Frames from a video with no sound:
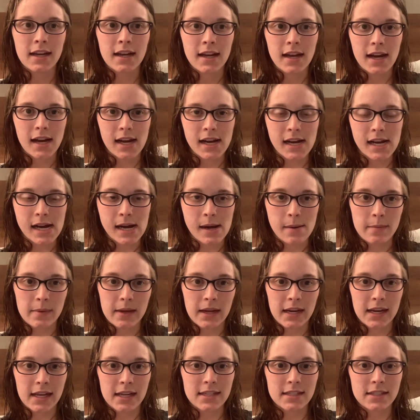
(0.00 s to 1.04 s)
Um, and
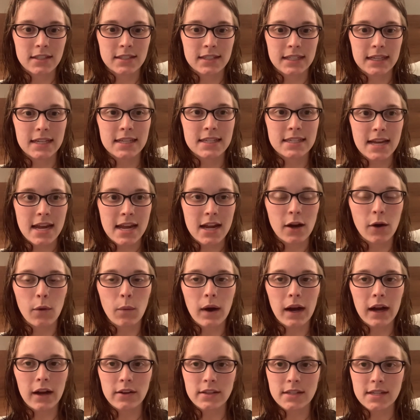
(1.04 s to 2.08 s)
it did take a
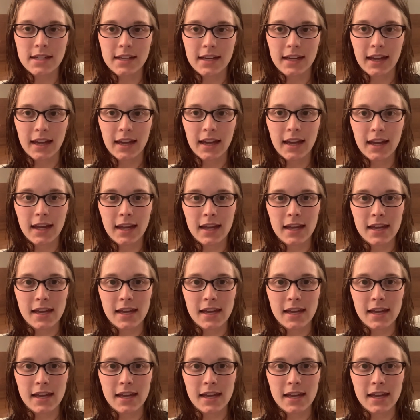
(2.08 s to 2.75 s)
while to get